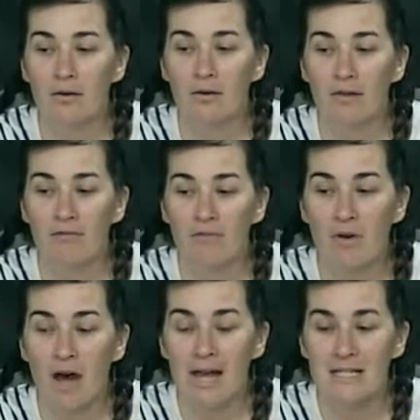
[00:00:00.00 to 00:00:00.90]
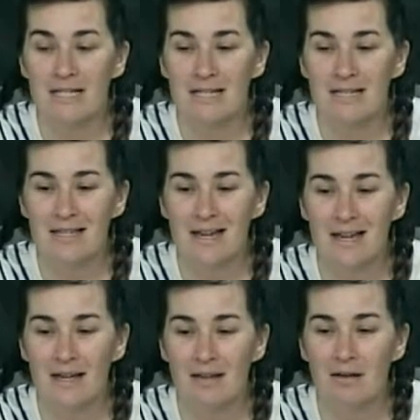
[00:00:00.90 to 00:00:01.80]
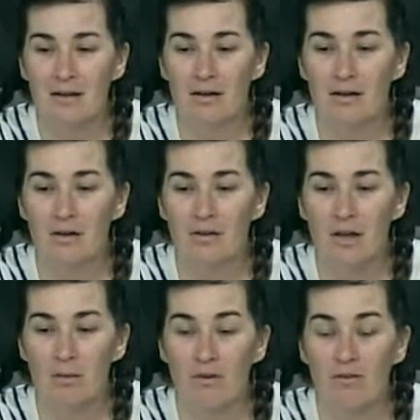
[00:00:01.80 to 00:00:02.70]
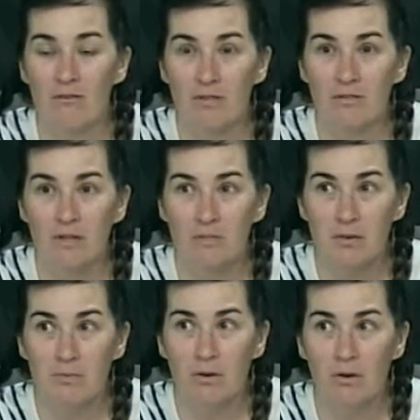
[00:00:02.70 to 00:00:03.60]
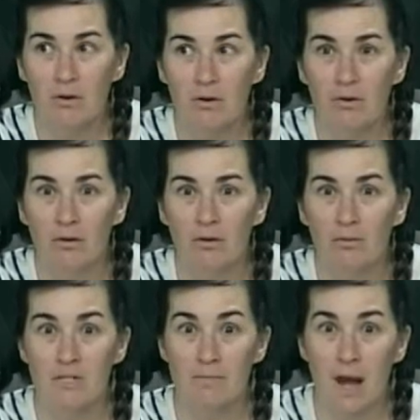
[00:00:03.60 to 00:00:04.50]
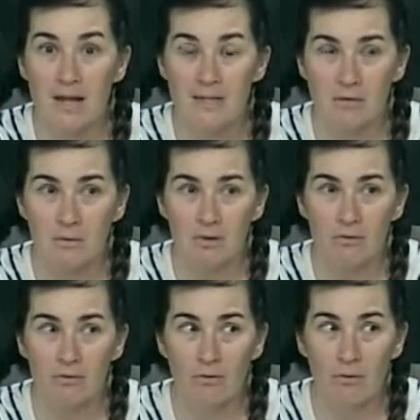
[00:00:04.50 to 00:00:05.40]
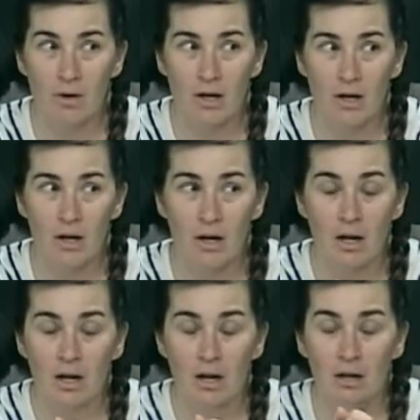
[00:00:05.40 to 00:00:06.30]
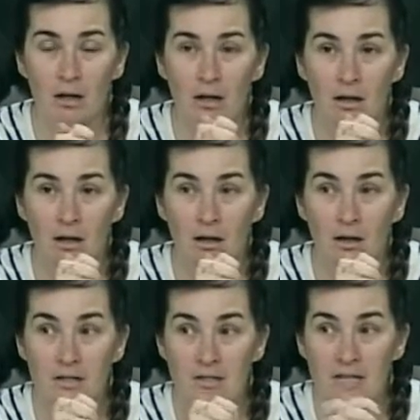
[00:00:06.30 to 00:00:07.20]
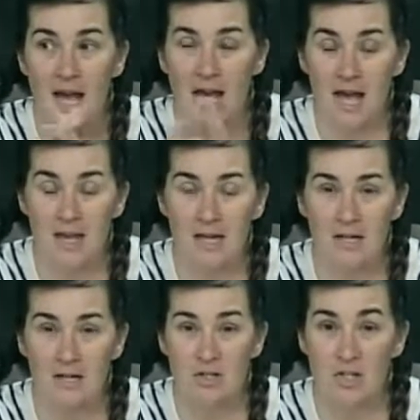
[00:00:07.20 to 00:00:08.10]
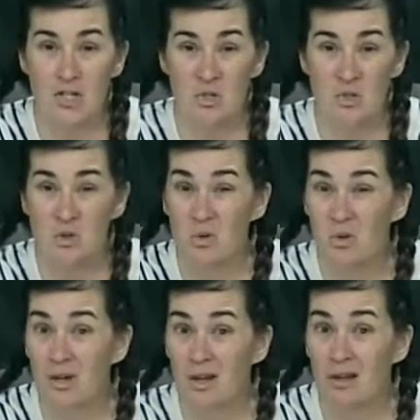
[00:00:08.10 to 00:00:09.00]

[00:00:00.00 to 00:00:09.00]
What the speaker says: the idea that there were 50 people responsible for 10 to